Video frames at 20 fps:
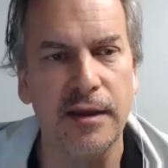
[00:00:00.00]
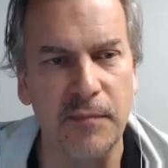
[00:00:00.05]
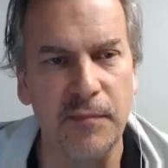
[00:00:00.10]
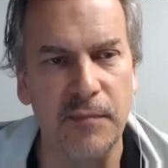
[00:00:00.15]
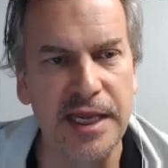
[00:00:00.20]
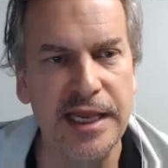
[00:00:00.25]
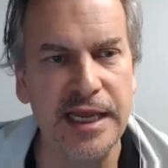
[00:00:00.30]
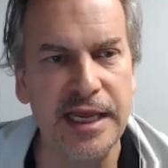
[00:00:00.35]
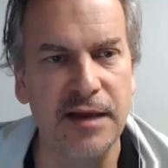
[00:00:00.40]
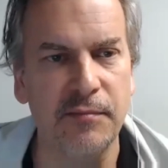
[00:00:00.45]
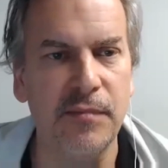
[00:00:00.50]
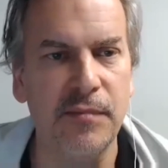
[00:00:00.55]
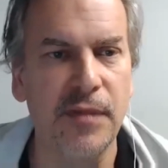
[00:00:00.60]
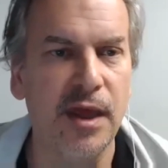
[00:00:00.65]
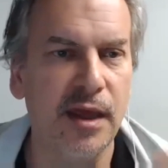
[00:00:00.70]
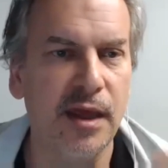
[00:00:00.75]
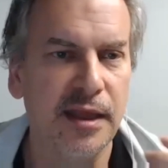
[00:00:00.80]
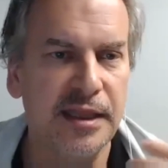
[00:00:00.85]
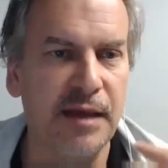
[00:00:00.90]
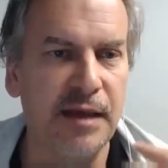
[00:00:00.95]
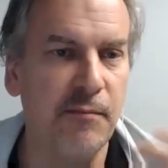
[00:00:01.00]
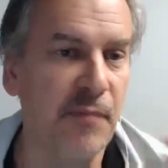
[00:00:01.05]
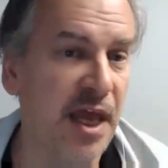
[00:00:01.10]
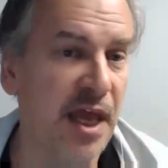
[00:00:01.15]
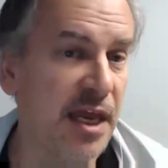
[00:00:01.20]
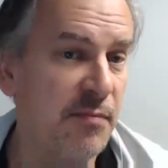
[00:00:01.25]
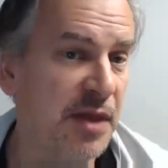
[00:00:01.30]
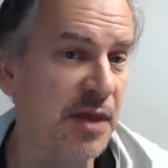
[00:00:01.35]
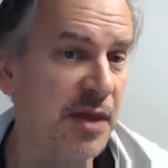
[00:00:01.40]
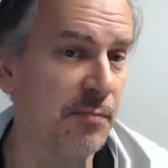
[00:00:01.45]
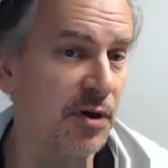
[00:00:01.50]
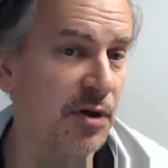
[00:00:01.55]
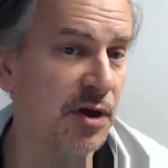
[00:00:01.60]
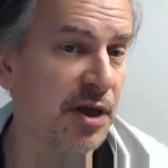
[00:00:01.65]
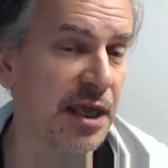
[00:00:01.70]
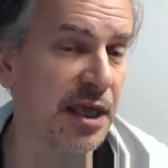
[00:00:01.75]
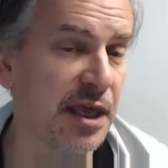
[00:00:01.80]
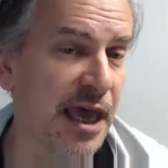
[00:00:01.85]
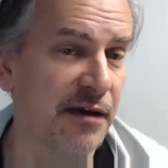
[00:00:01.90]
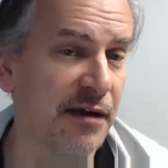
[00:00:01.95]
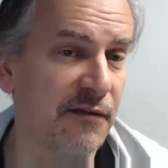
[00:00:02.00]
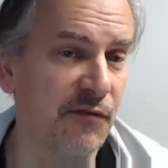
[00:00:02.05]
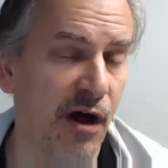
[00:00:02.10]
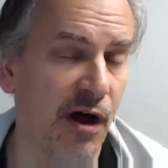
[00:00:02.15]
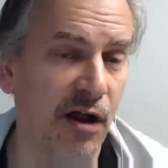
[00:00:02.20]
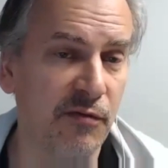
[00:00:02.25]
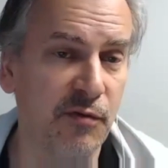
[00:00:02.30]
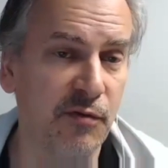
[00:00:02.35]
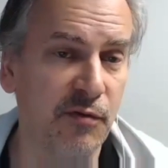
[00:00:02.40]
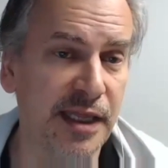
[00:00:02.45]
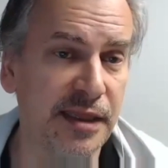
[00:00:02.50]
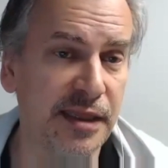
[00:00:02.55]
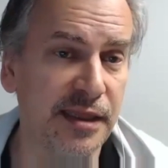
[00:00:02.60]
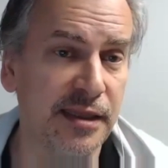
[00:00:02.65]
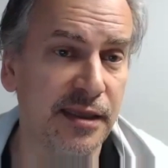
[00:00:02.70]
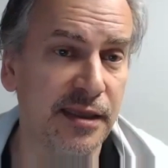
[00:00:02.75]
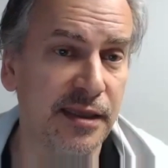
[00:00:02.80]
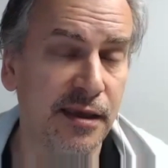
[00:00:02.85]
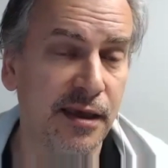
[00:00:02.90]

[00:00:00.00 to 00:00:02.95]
medium that many people can get involved with,